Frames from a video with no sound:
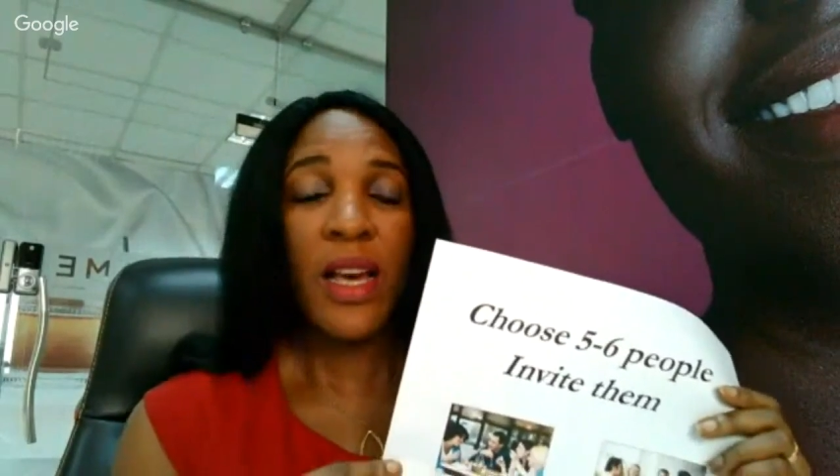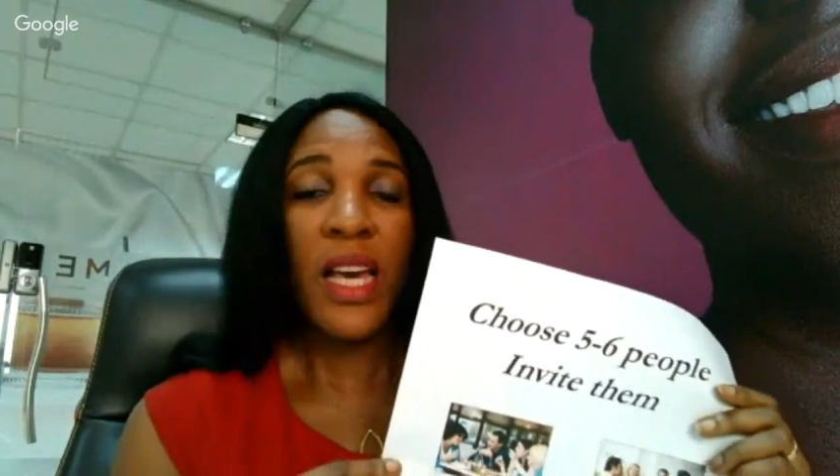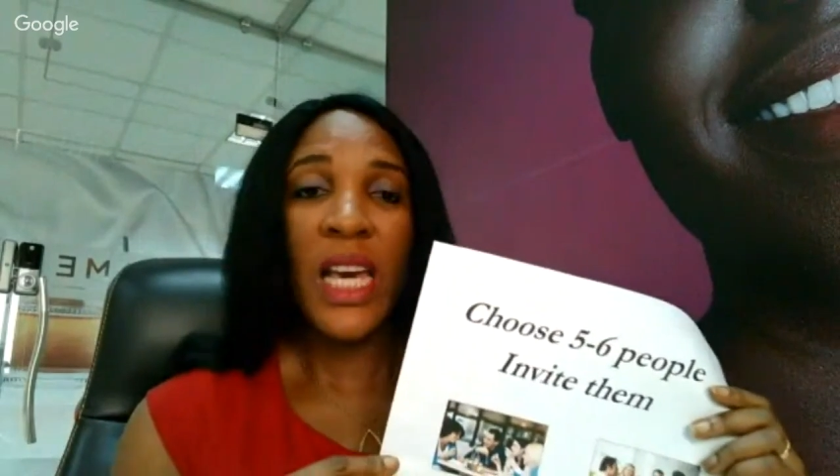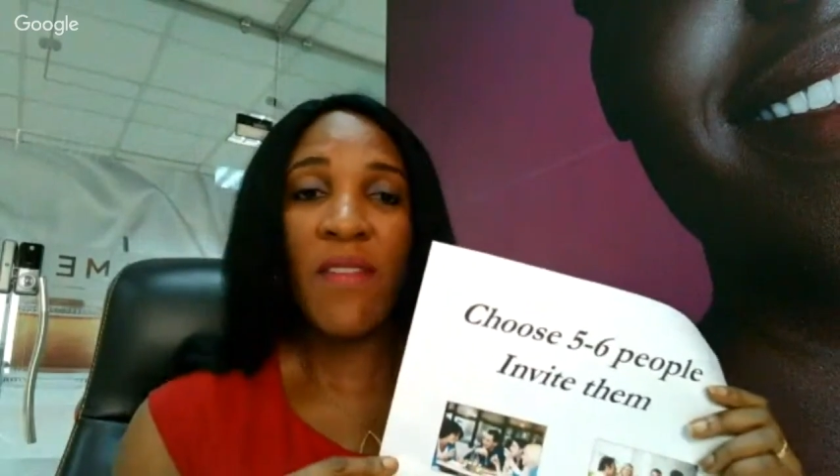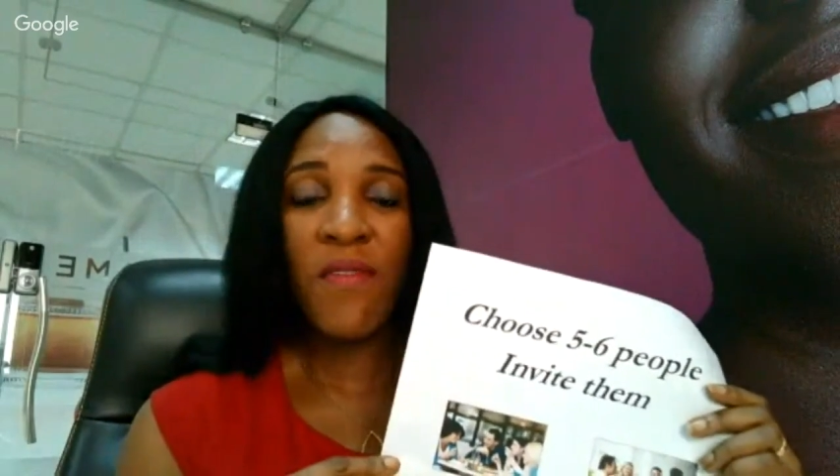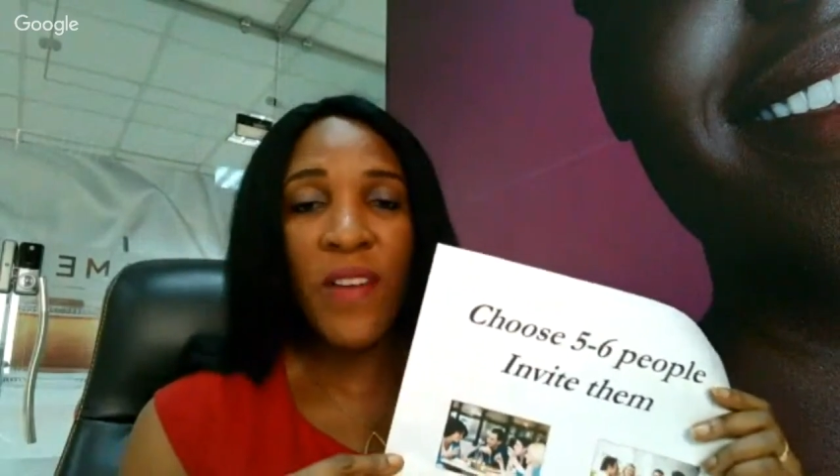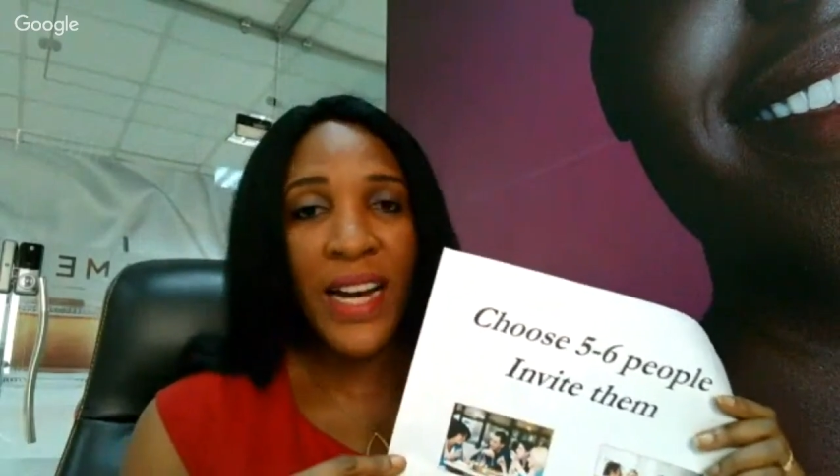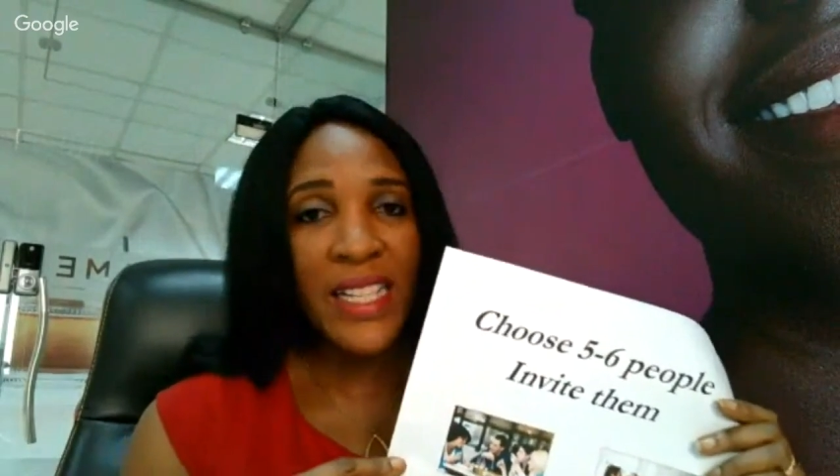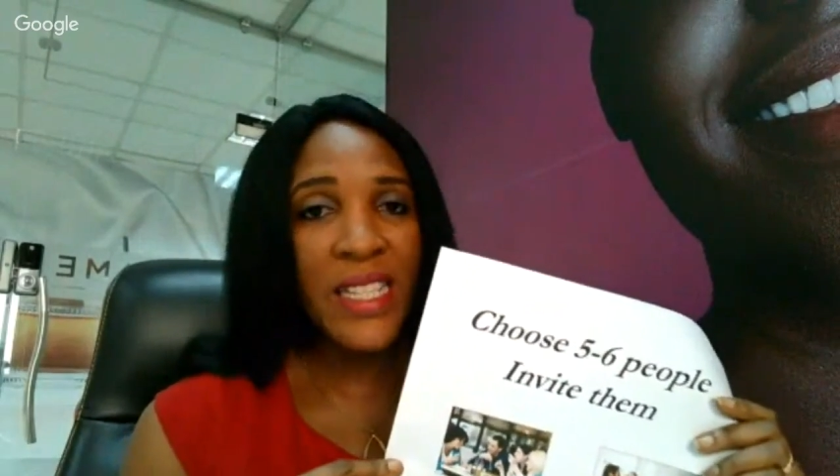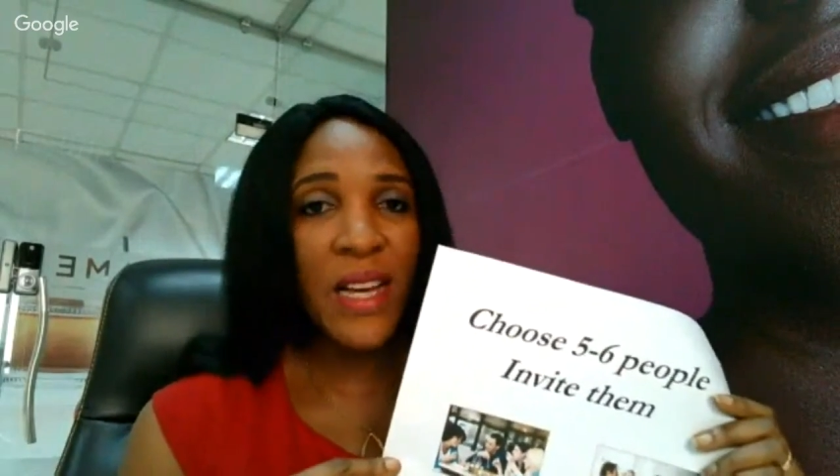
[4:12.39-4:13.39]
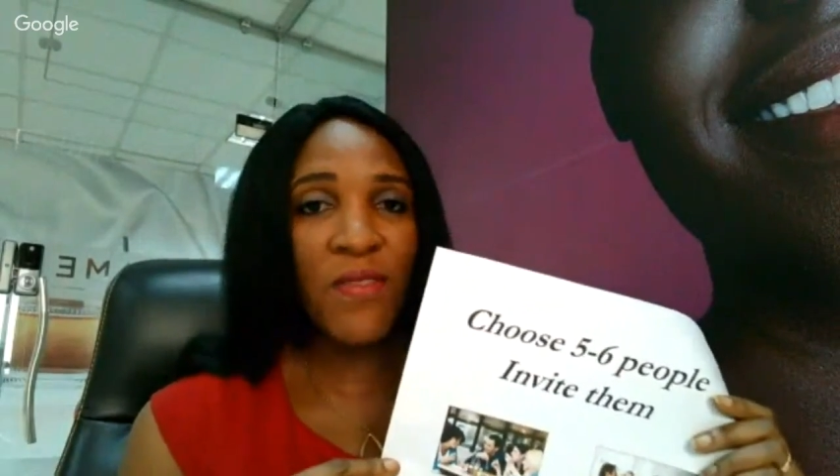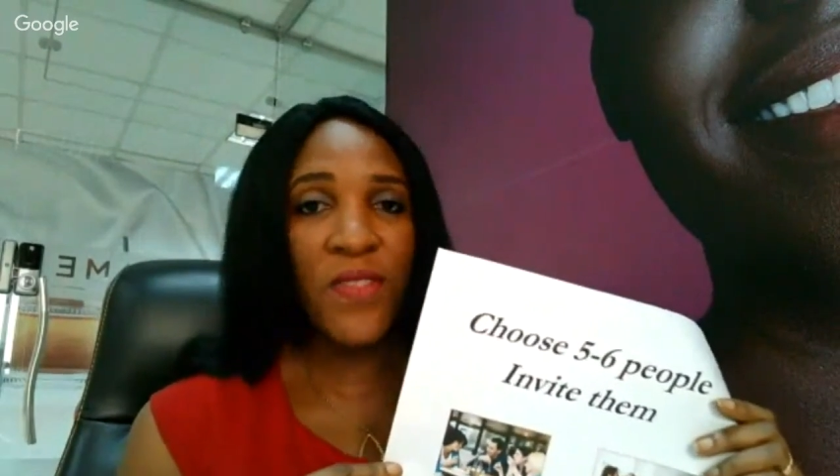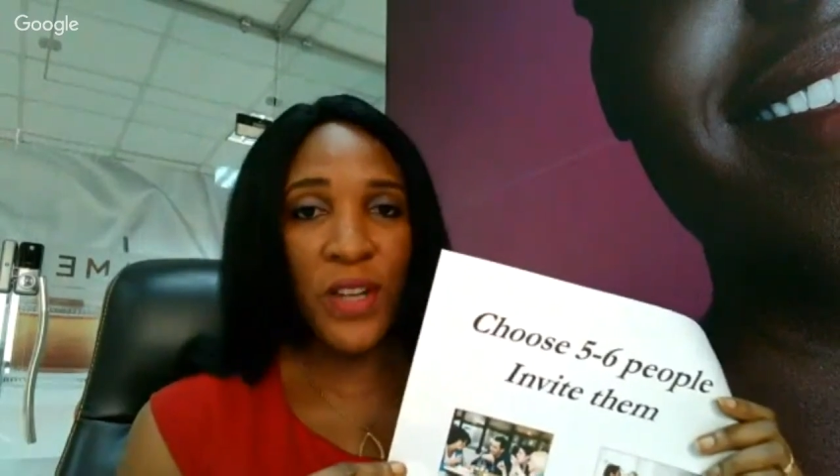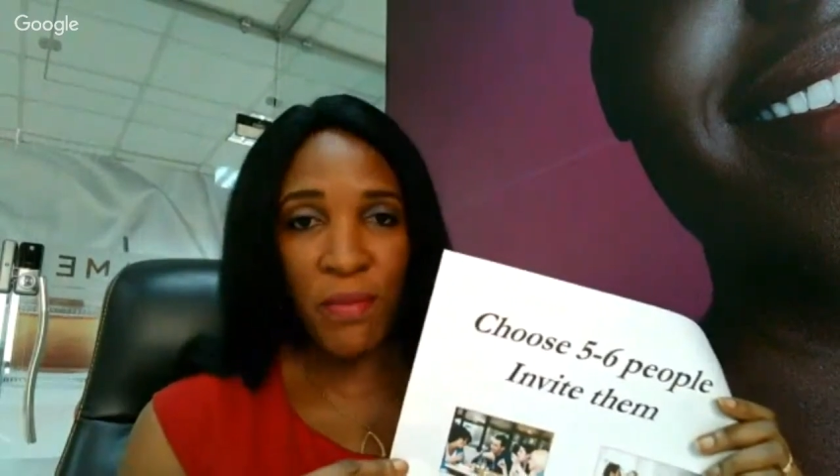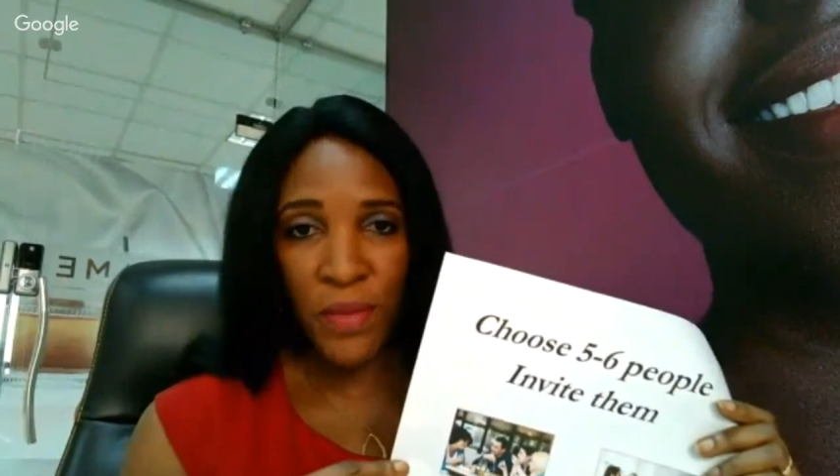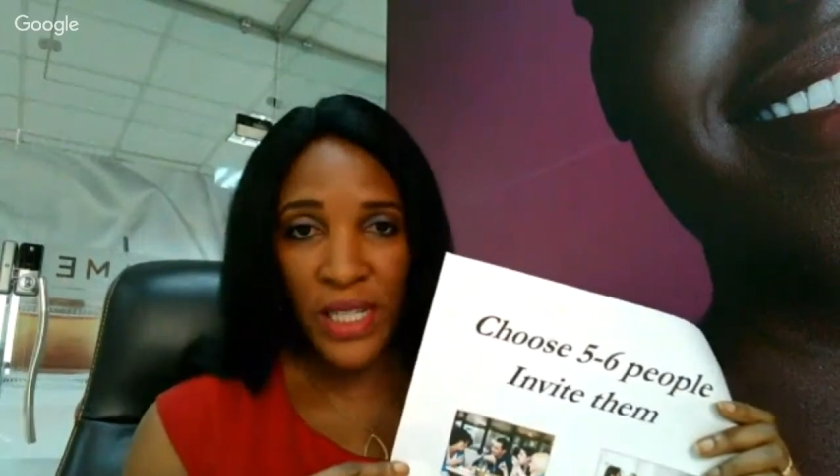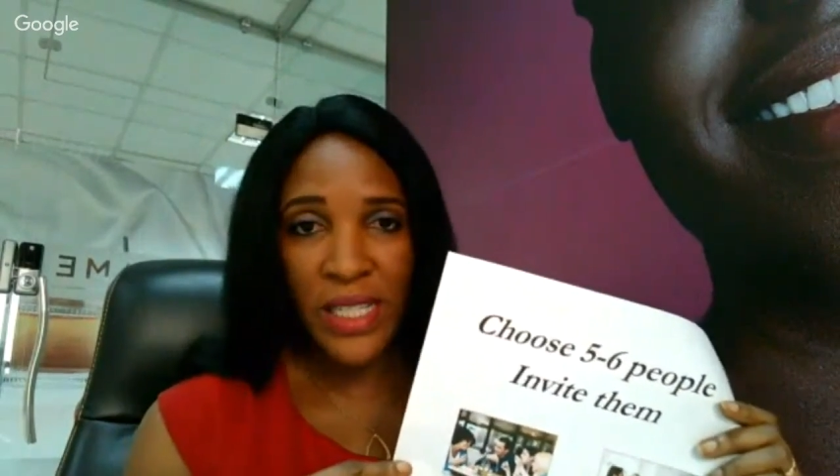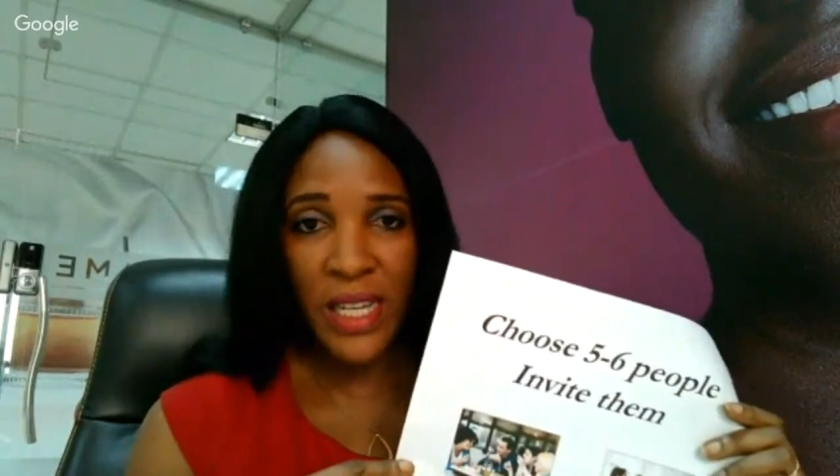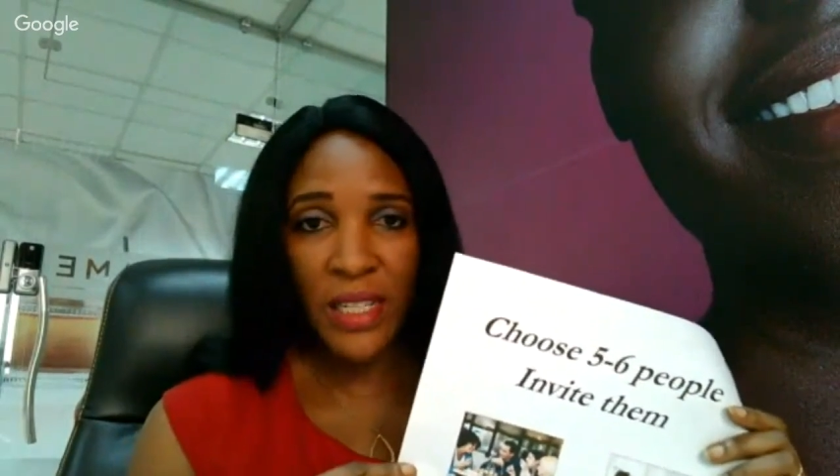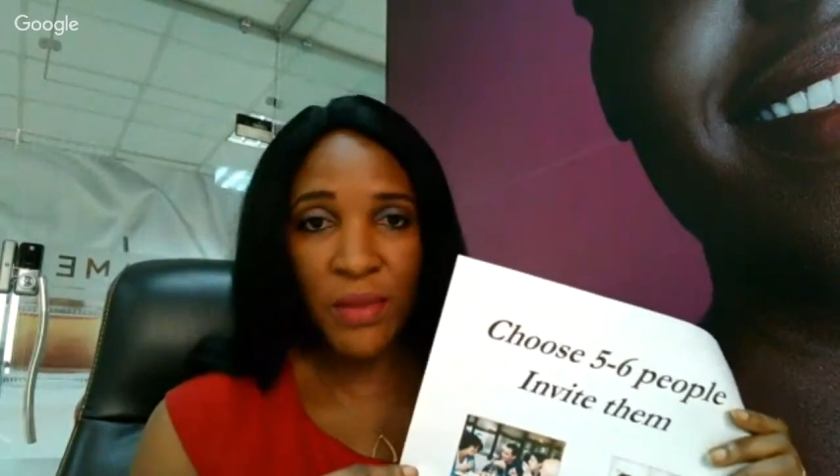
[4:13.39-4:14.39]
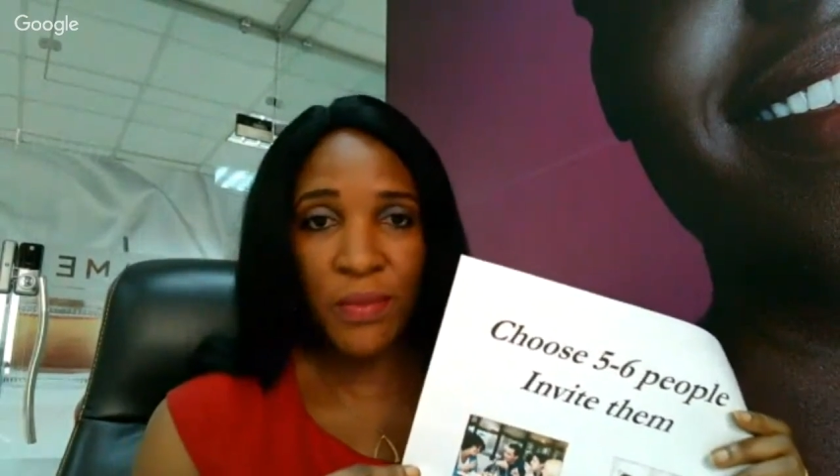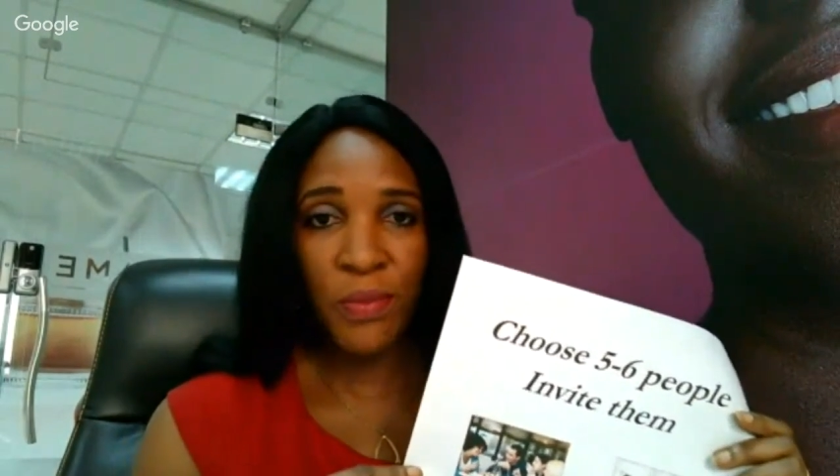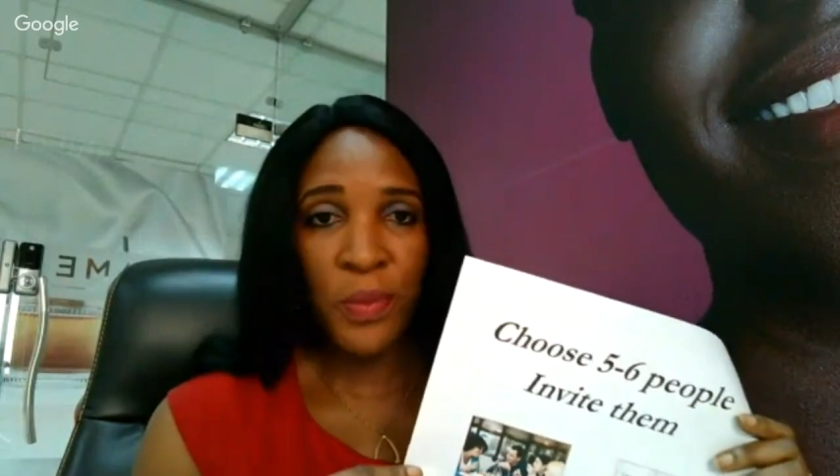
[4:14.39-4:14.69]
Invite them for a meeting.